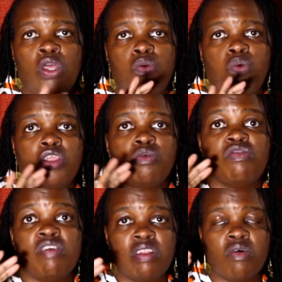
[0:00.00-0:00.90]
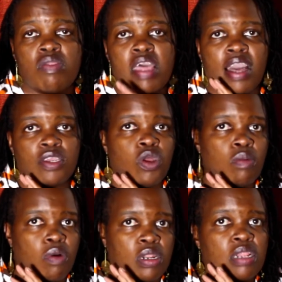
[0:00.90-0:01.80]
when you see it on the actual
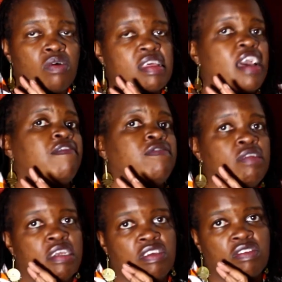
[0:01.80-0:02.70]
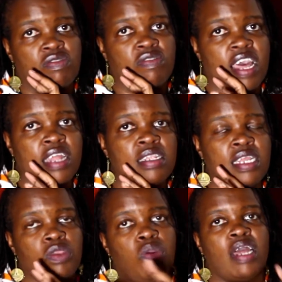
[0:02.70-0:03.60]
model, because I have footages of that, then you'll